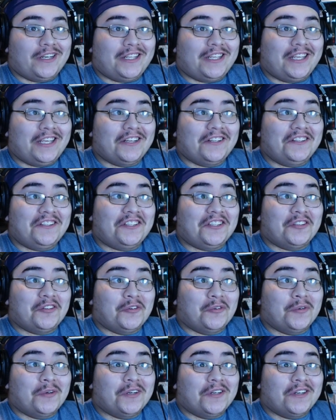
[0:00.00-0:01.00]
and kill
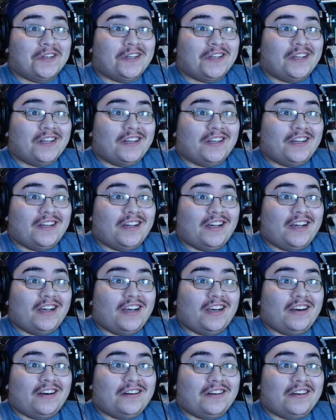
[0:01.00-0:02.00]
you.
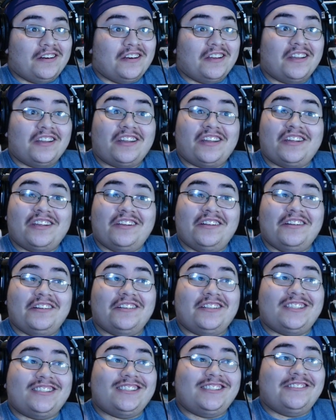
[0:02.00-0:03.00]

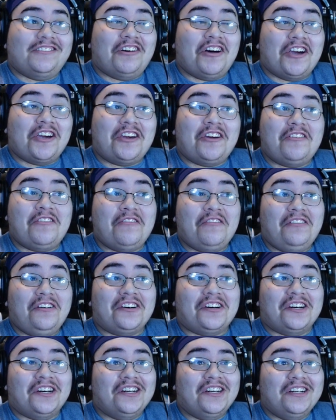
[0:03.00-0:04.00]
So all
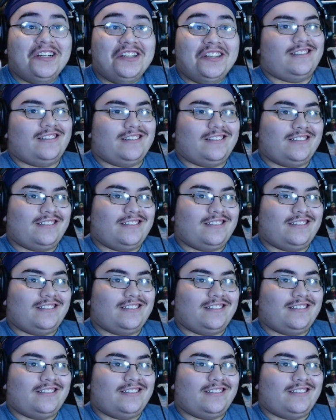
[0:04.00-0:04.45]
hardcore. Oh.